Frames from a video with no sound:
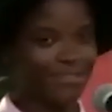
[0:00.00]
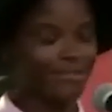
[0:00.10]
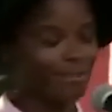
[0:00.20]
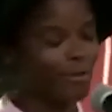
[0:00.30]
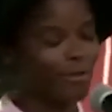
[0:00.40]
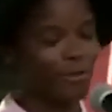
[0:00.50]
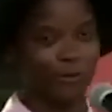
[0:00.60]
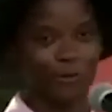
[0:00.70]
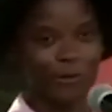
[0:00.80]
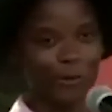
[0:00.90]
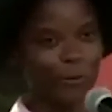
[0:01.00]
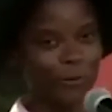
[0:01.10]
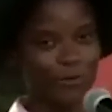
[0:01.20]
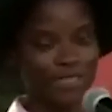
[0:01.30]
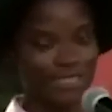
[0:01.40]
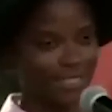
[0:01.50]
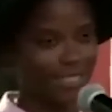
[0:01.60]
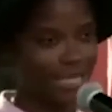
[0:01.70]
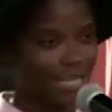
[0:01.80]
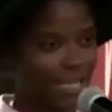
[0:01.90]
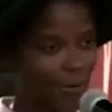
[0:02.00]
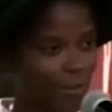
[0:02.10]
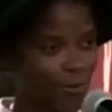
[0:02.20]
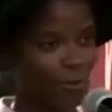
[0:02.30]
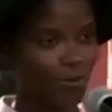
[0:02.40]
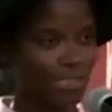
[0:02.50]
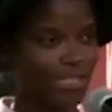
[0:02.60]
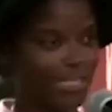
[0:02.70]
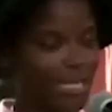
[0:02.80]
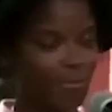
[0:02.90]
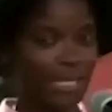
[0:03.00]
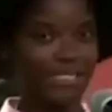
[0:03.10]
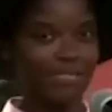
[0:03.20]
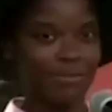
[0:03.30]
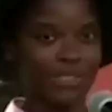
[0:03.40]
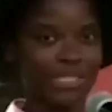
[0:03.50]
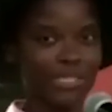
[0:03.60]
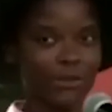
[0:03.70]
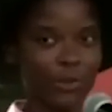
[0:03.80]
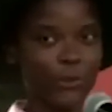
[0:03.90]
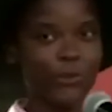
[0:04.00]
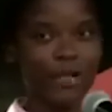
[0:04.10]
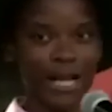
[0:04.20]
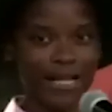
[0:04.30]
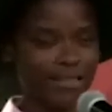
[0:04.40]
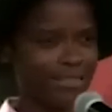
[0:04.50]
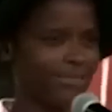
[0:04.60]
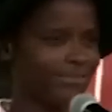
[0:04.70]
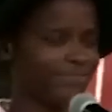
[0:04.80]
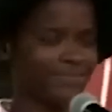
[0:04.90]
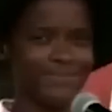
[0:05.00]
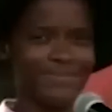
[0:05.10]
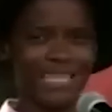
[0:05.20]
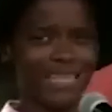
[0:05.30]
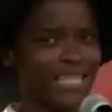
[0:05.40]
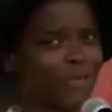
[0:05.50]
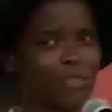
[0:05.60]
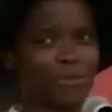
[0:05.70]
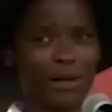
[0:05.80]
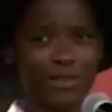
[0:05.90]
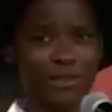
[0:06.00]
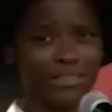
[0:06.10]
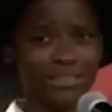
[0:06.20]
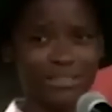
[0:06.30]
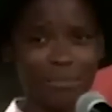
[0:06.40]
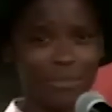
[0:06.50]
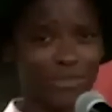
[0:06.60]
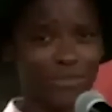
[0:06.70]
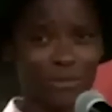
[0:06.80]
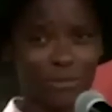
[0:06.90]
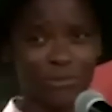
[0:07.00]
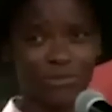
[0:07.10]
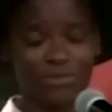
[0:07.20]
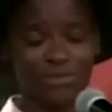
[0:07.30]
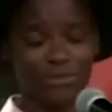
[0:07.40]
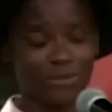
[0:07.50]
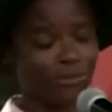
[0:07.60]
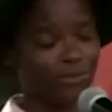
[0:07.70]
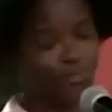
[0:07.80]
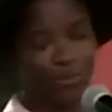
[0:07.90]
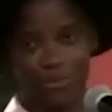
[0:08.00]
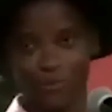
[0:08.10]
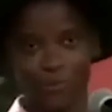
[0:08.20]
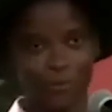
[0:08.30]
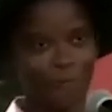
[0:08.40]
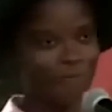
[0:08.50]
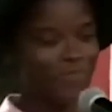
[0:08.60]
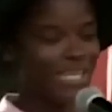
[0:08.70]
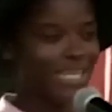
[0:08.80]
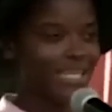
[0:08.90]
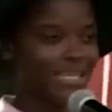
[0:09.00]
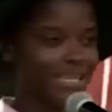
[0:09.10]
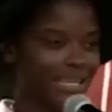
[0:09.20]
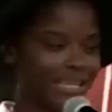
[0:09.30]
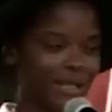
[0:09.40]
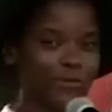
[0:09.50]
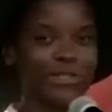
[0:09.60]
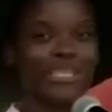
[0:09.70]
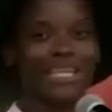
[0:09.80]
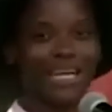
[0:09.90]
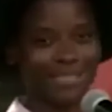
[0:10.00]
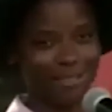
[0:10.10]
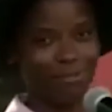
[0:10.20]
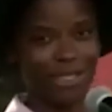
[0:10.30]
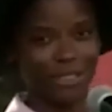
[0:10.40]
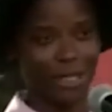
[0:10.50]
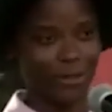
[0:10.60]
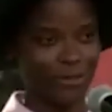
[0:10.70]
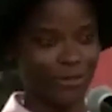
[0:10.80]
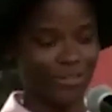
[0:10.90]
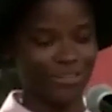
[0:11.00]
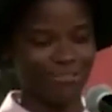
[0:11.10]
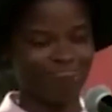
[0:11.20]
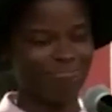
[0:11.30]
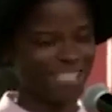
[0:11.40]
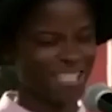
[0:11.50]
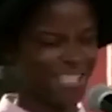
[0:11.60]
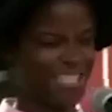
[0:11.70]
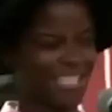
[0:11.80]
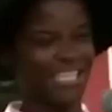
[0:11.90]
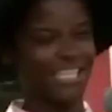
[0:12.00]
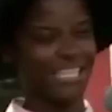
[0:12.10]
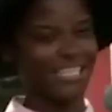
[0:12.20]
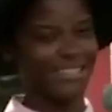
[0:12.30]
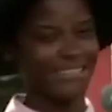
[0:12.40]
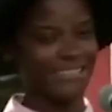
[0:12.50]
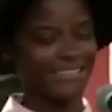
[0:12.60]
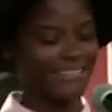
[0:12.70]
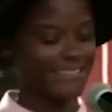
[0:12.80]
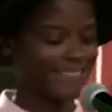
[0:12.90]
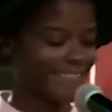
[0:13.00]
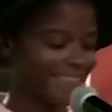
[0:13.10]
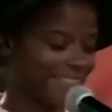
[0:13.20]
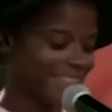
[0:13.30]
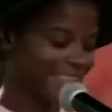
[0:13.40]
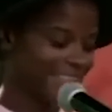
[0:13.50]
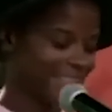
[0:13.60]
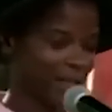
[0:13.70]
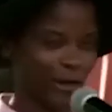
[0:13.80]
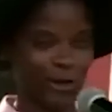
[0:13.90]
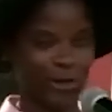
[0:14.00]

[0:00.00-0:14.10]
beautiful schools, and there was one place in particular we all gathered. I think it was about 30 something schools. It was beautiful. And they reenacted my childhood to the T. The long